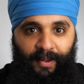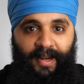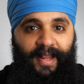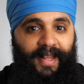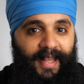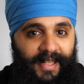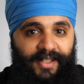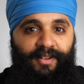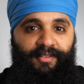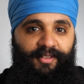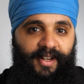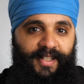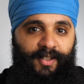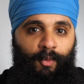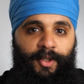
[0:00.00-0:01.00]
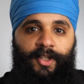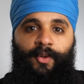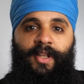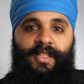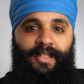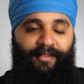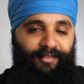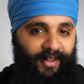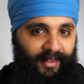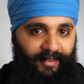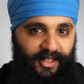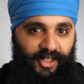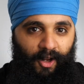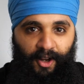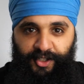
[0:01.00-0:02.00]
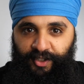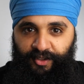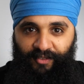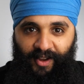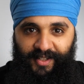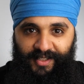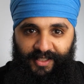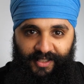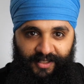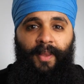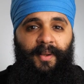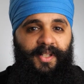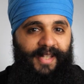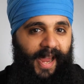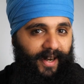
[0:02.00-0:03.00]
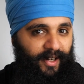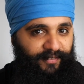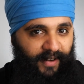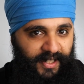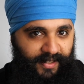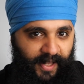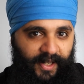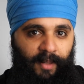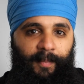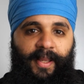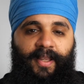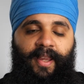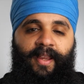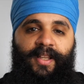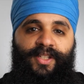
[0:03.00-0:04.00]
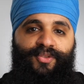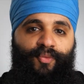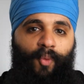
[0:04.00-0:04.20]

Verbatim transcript: but it is a risk when you're doing stuff like this on your device. The other sacrifice that you're making is